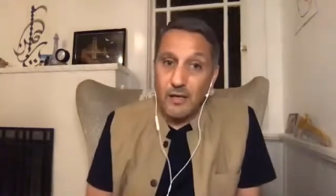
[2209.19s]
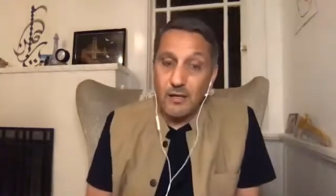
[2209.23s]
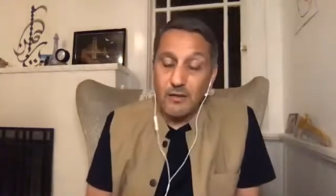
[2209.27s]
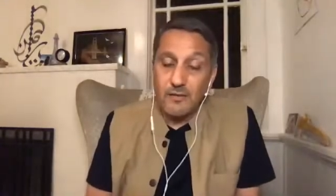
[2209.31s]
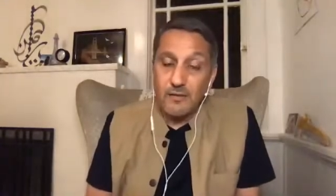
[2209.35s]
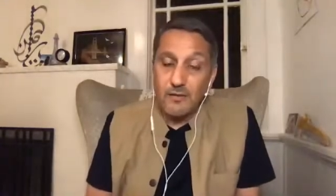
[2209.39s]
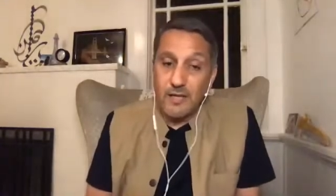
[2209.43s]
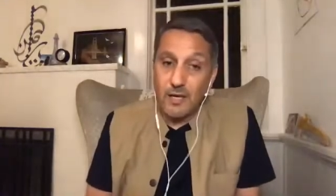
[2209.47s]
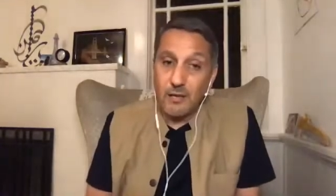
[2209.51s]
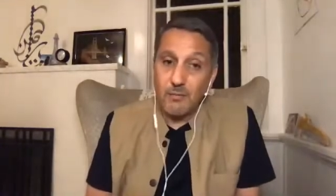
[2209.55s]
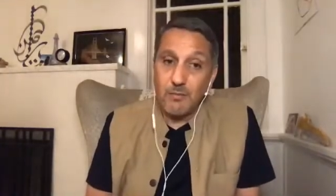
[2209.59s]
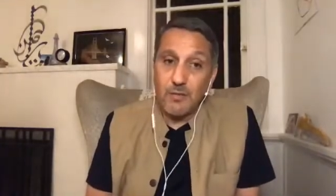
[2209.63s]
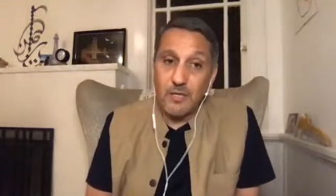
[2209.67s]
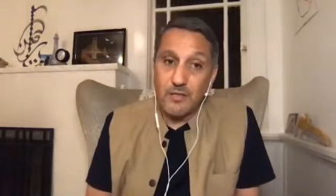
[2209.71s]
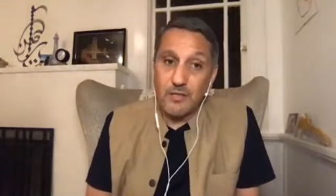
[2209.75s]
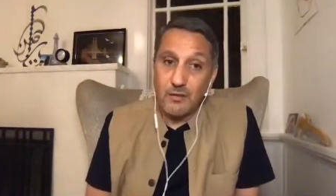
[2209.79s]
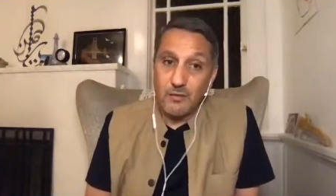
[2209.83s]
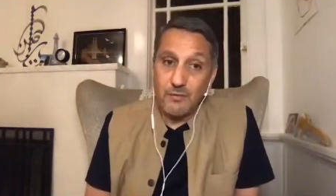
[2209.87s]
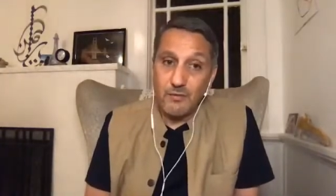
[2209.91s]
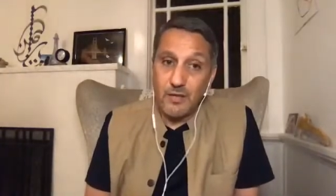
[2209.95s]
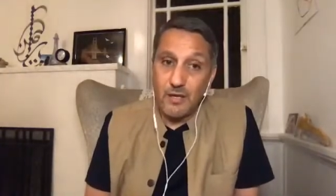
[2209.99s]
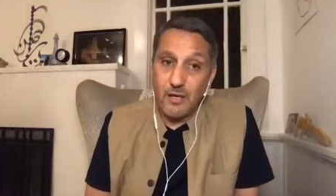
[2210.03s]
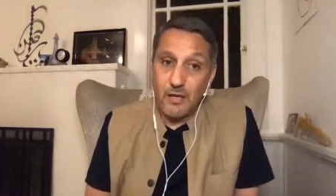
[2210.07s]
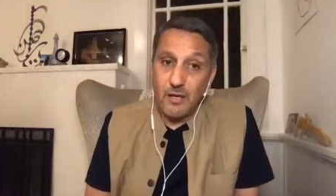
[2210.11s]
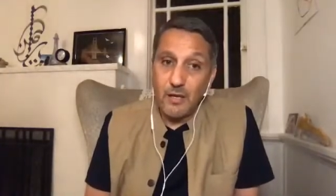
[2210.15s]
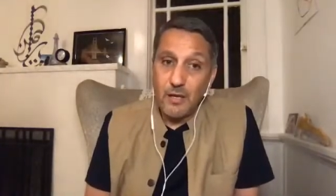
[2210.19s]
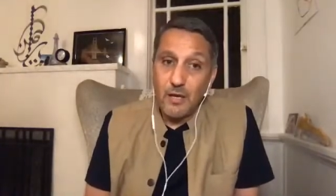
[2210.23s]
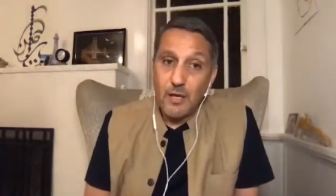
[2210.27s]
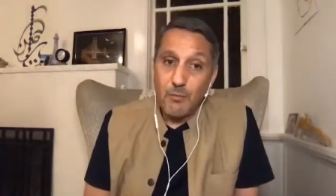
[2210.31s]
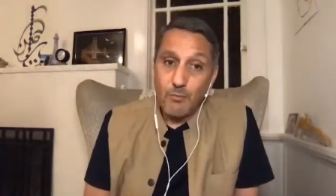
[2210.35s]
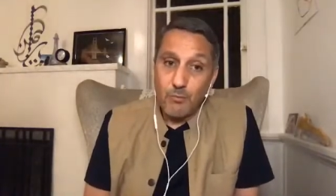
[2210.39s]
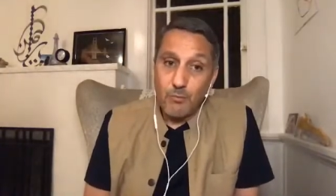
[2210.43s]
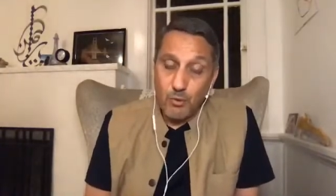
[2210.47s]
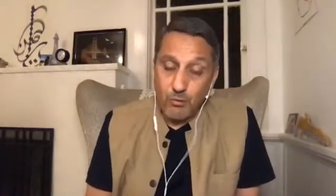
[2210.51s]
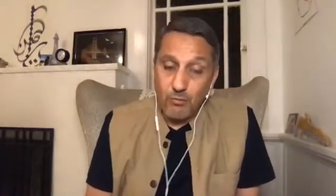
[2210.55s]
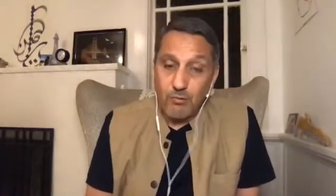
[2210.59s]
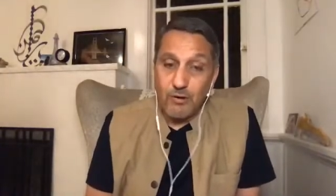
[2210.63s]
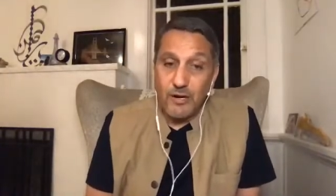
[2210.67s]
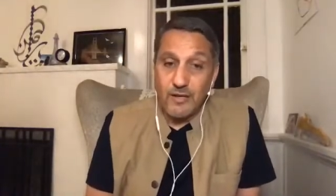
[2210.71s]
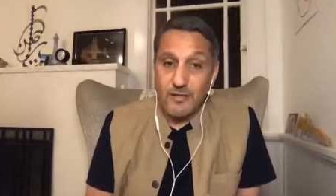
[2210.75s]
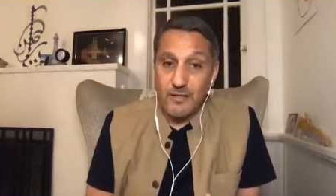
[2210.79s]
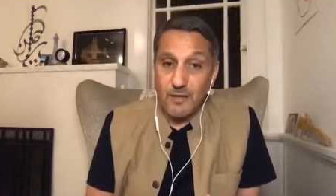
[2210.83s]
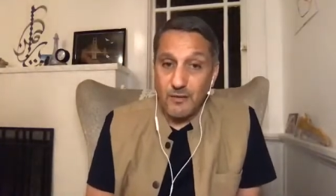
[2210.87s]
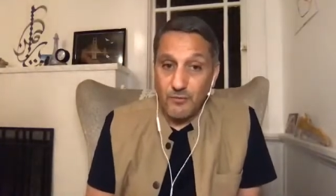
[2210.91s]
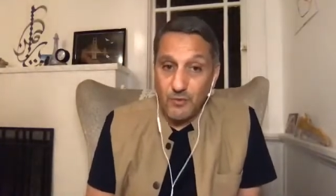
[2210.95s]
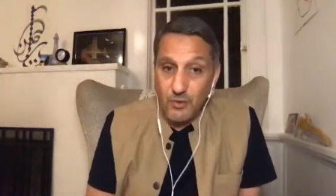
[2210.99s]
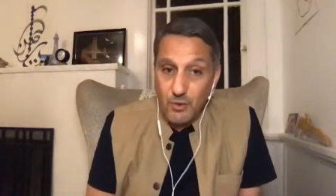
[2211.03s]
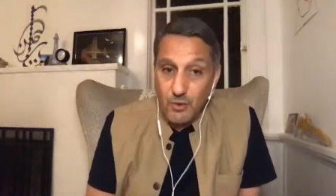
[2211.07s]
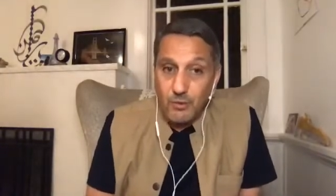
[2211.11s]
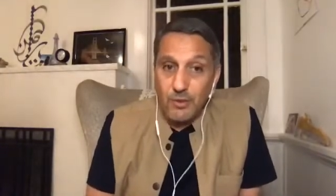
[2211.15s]
segments of the
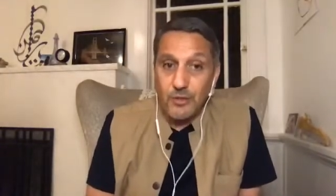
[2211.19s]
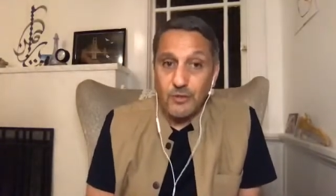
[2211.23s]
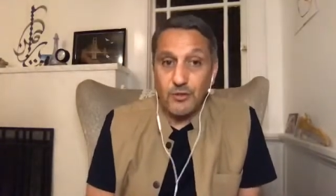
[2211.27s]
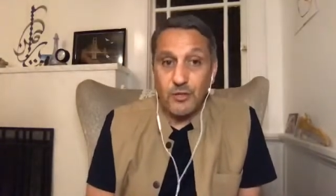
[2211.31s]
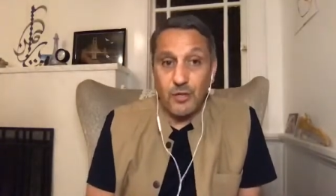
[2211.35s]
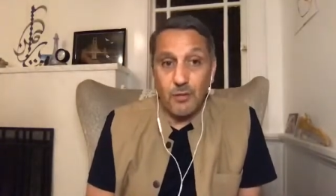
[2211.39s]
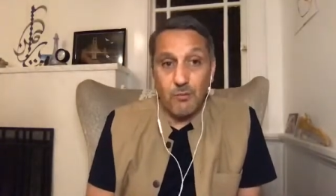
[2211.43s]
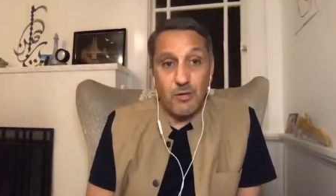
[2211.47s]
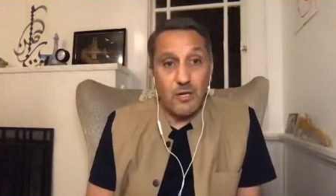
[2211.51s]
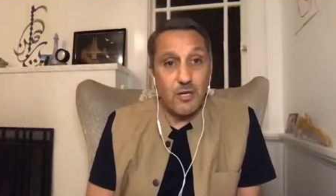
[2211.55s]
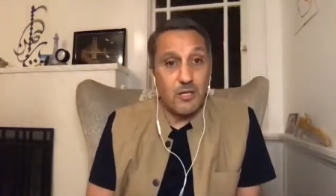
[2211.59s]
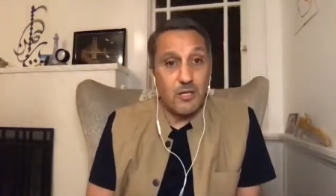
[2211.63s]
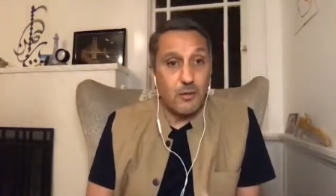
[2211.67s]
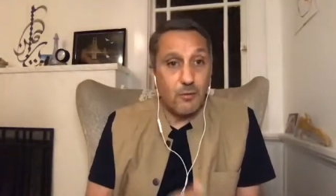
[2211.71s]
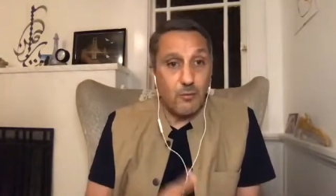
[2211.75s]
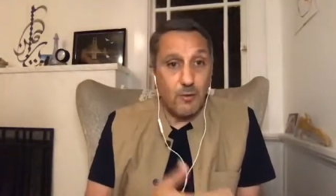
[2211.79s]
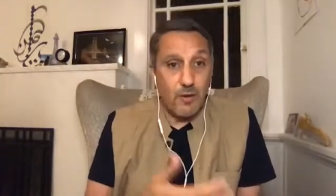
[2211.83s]
progressive Jewish community,